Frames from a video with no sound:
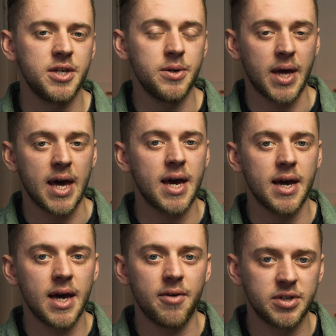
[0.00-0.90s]
Do you get
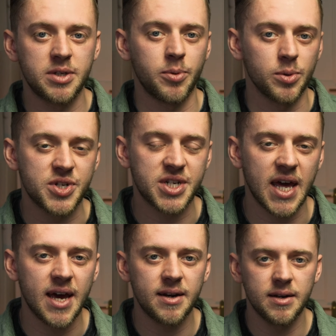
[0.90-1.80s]
irritable
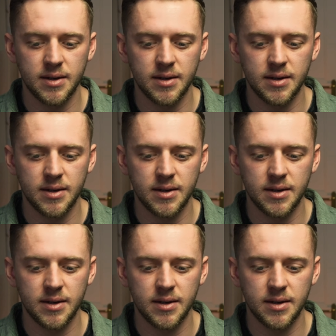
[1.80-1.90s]
skin?